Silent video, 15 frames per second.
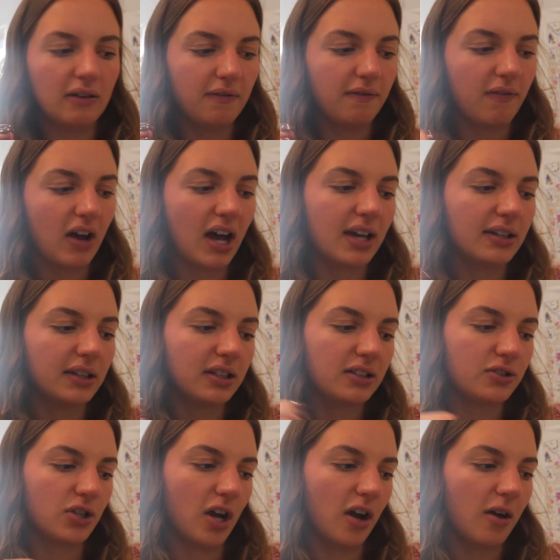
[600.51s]
finely
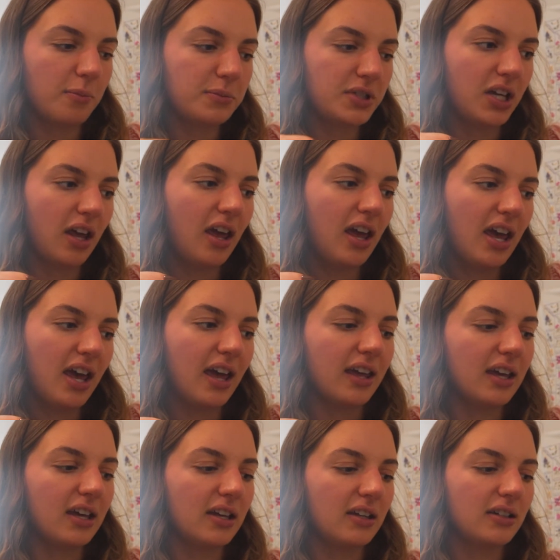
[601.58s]
chopped,
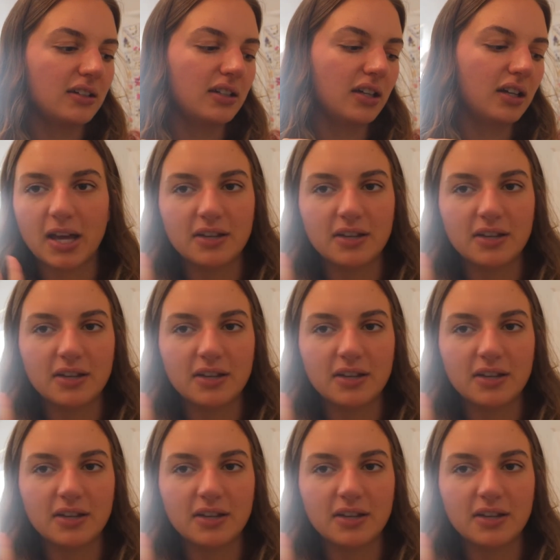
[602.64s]
and I